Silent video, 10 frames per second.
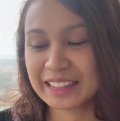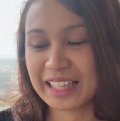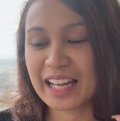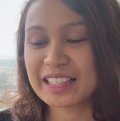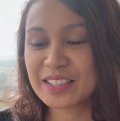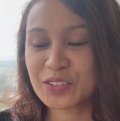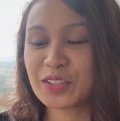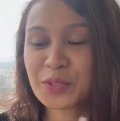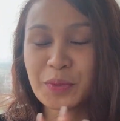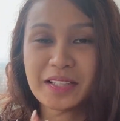Yeah, so
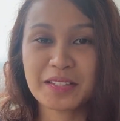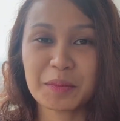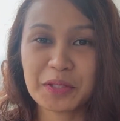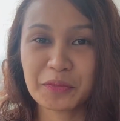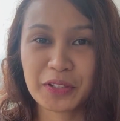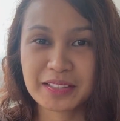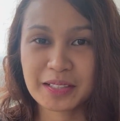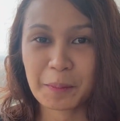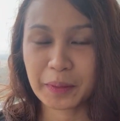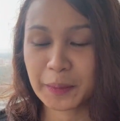that's what I submitted for this
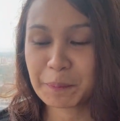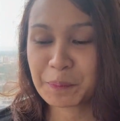company.